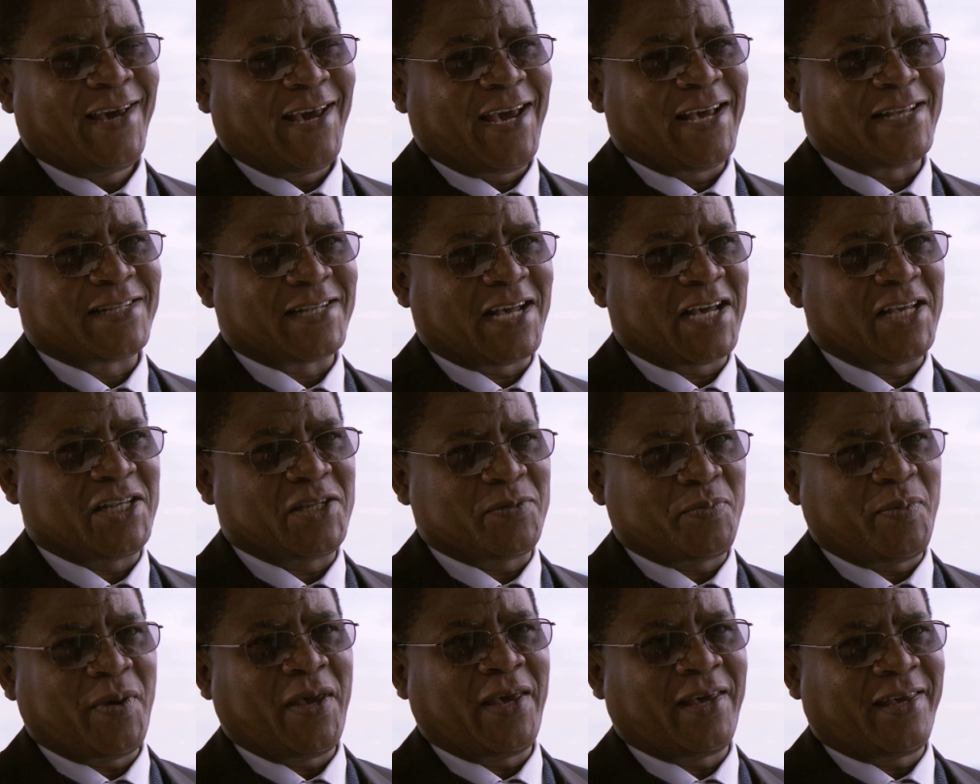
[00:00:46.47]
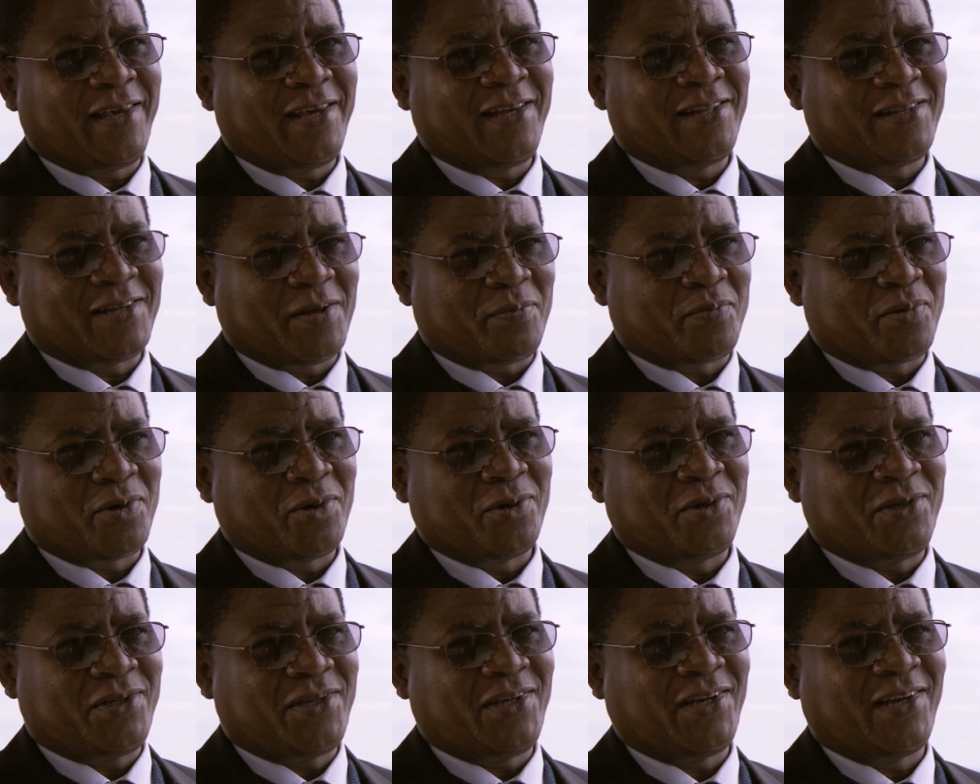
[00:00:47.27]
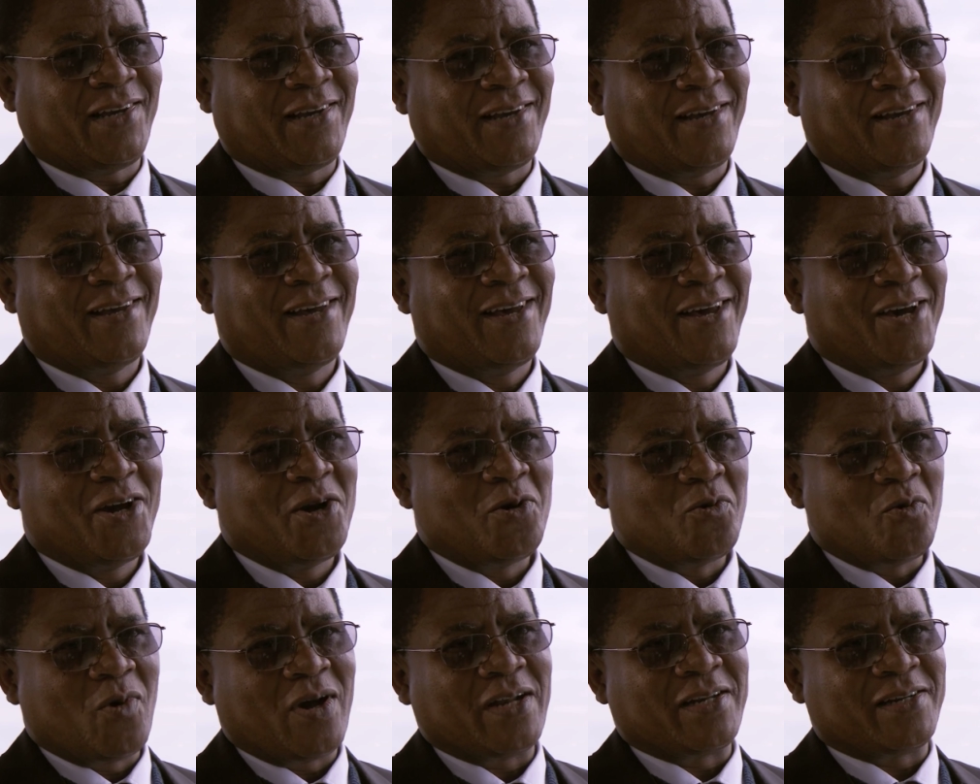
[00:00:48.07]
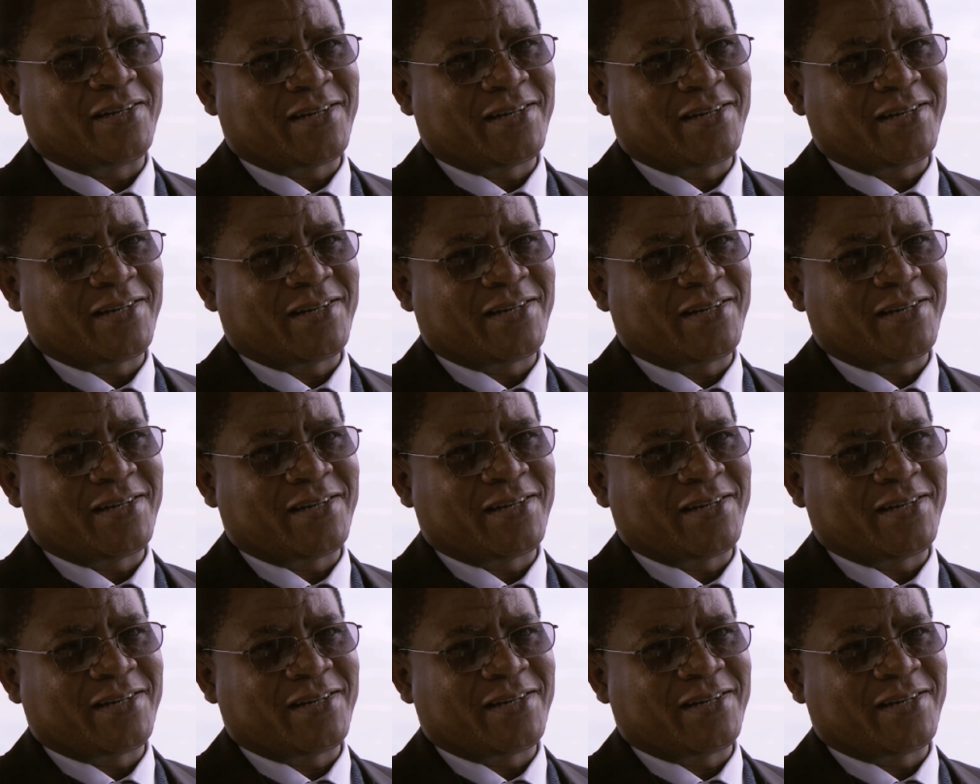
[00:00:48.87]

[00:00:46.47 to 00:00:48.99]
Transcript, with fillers: As I speak, it's approaching 1